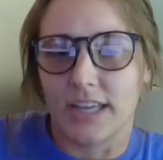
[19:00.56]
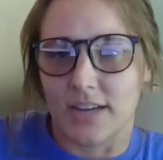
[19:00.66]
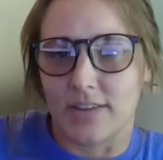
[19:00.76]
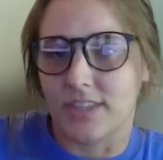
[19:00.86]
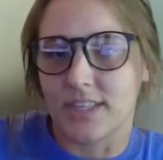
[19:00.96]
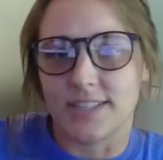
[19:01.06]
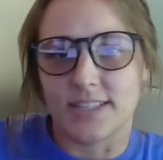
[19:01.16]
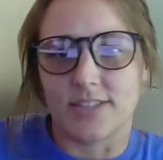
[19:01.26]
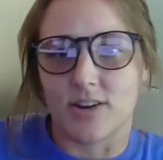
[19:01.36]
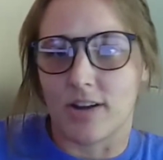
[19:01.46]
again,
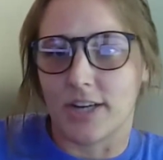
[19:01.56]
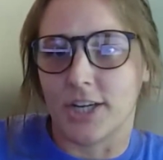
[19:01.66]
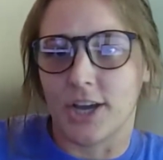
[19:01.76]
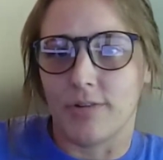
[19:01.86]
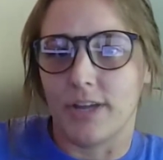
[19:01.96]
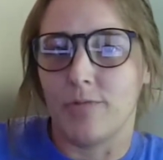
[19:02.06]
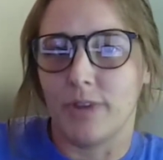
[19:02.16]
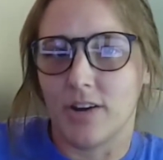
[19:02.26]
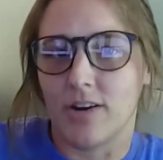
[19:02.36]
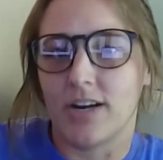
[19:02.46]
this is ongoing.
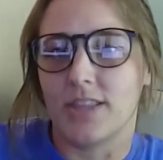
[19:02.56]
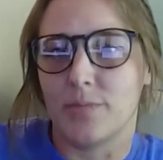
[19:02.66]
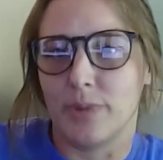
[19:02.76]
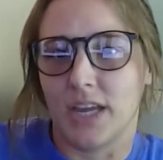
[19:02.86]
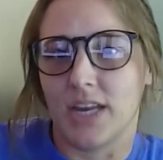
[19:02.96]
We are in the